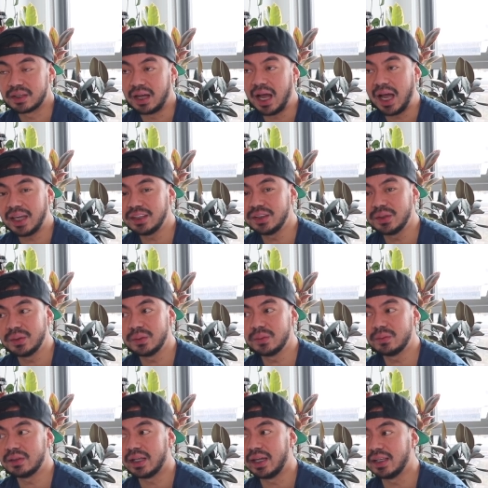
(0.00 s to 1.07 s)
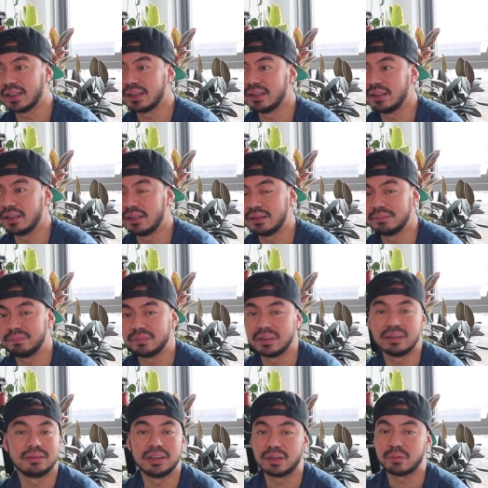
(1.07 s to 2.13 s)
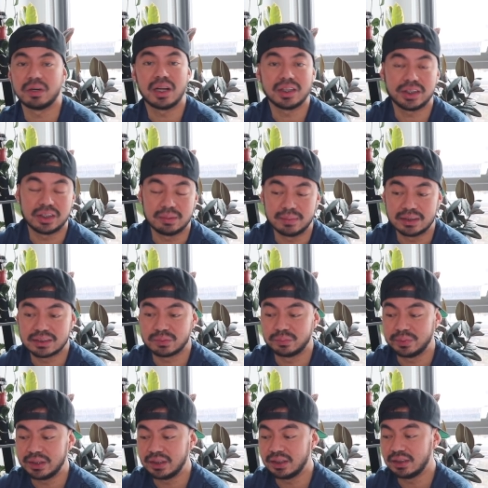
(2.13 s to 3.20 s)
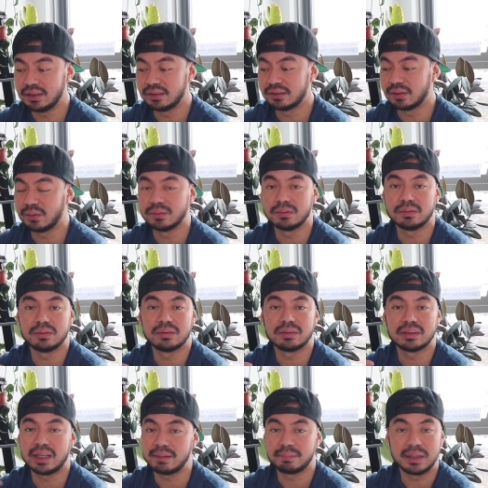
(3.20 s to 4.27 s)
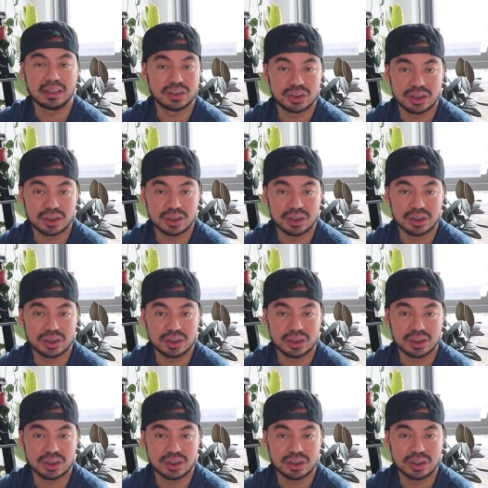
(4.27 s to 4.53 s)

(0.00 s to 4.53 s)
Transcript: I knew like uh, look we're all humans we don't like being